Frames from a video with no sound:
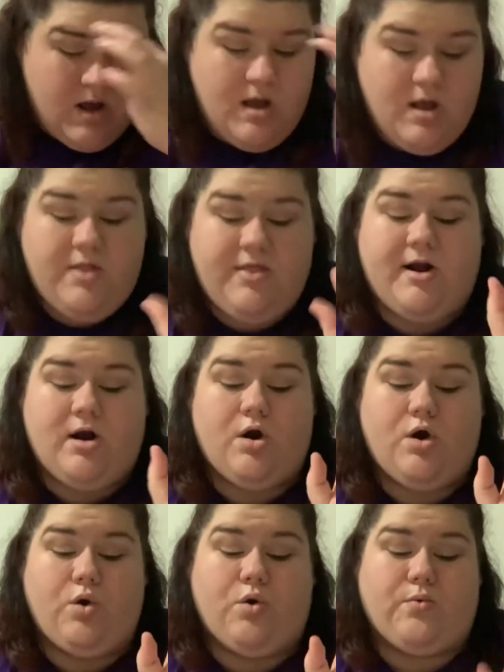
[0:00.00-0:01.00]
They're
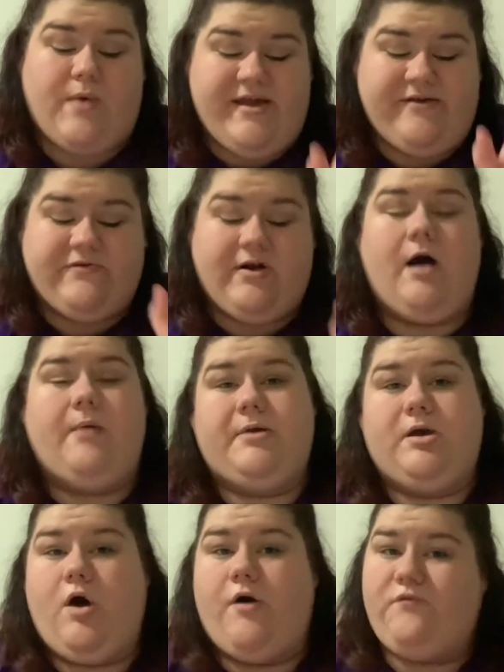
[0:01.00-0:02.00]
great for
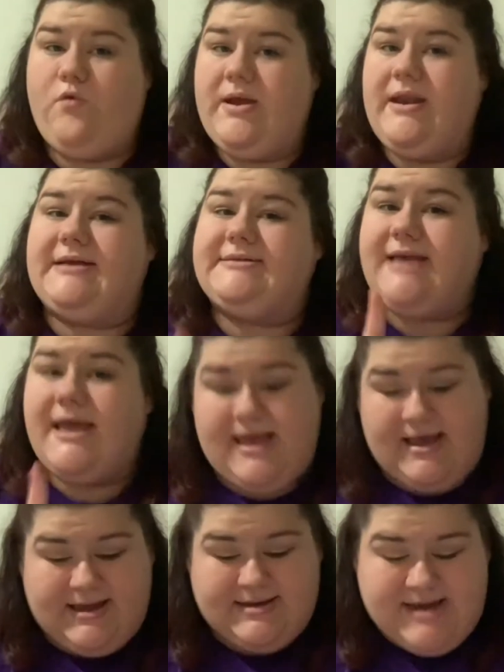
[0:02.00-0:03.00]
helping avoid a
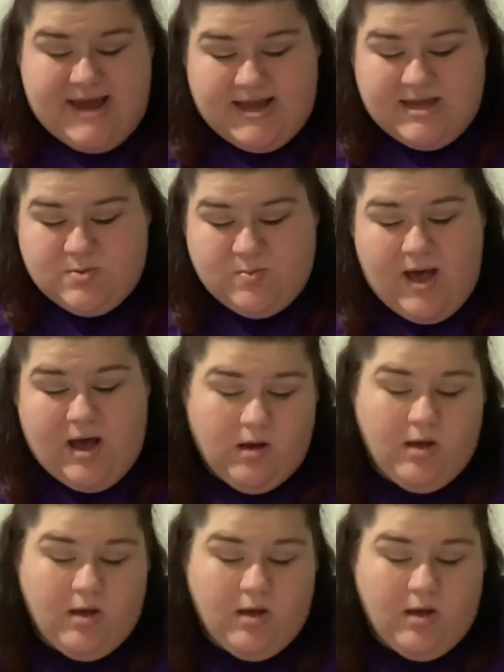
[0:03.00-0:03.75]
psychic attack as well.